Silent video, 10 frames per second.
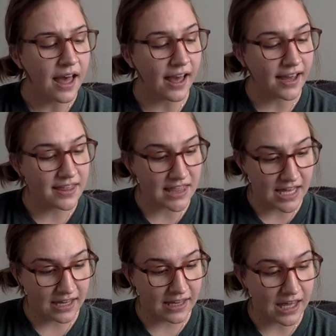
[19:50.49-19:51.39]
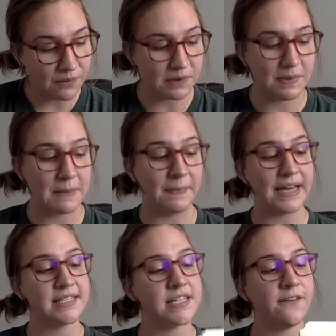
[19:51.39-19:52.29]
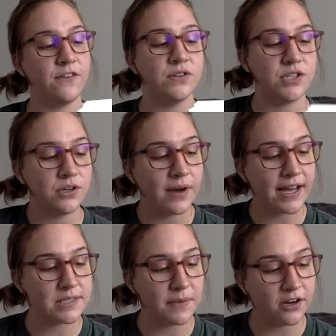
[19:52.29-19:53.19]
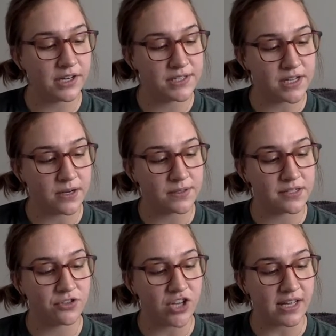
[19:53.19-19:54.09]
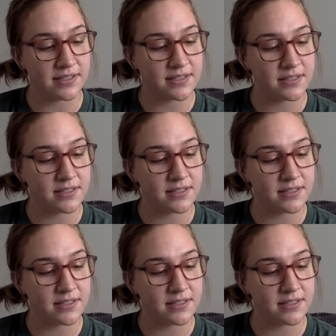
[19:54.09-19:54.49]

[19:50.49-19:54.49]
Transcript: I think it would be best if you do as Miggery suggests.